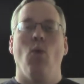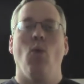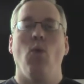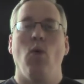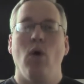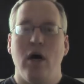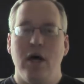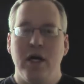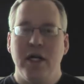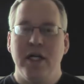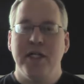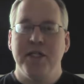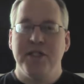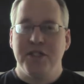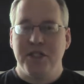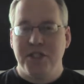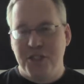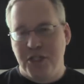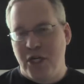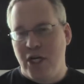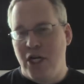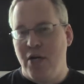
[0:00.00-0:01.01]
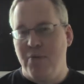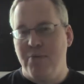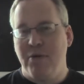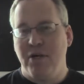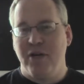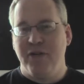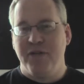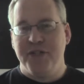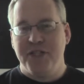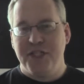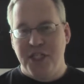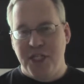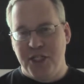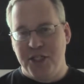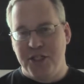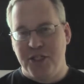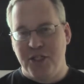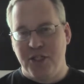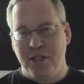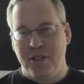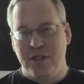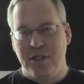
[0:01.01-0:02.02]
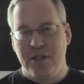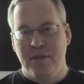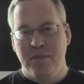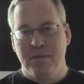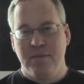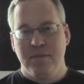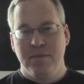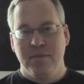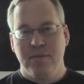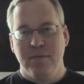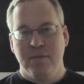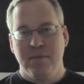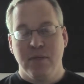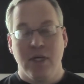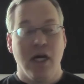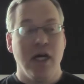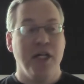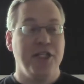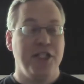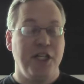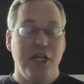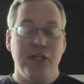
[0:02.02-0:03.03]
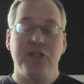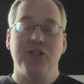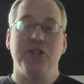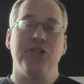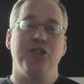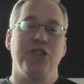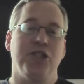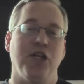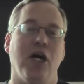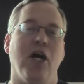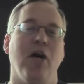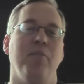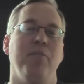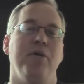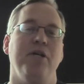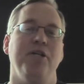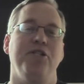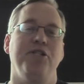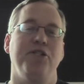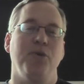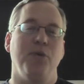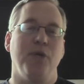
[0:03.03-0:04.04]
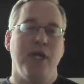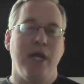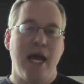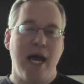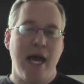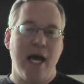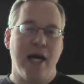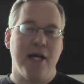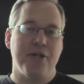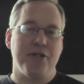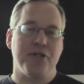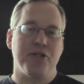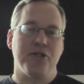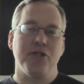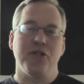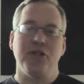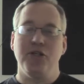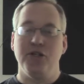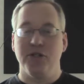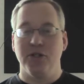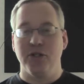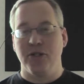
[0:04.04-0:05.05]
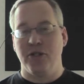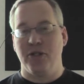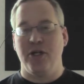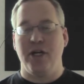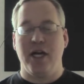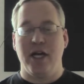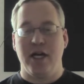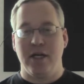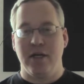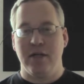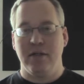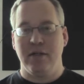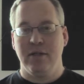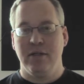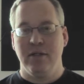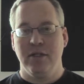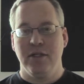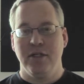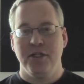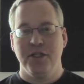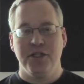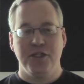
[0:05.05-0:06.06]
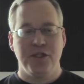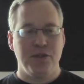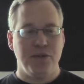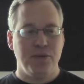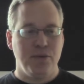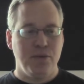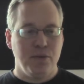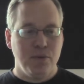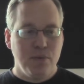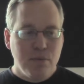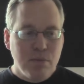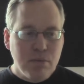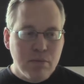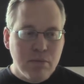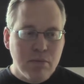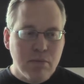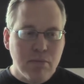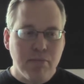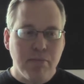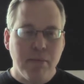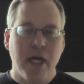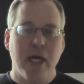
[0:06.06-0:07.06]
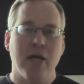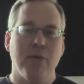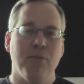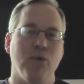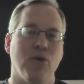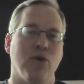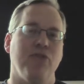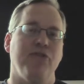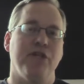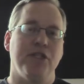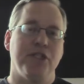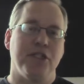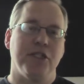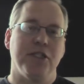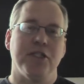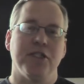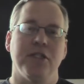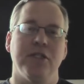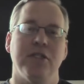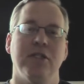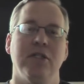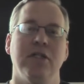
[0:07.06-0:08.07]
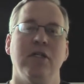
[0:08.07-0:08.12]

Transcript: What is the job of a teacher? A teacher's job is to enhance your learning, to make it more efficient.